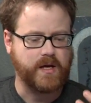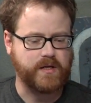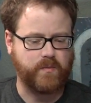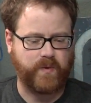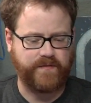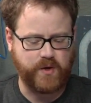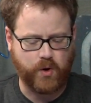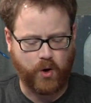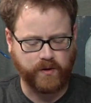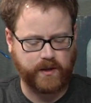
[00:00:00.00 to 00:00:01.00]
if
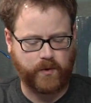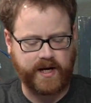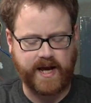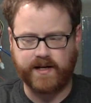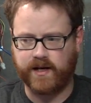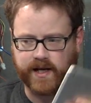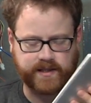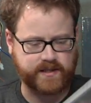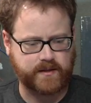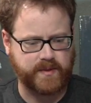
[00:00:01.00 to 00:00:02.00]
you hold it one-handed like this,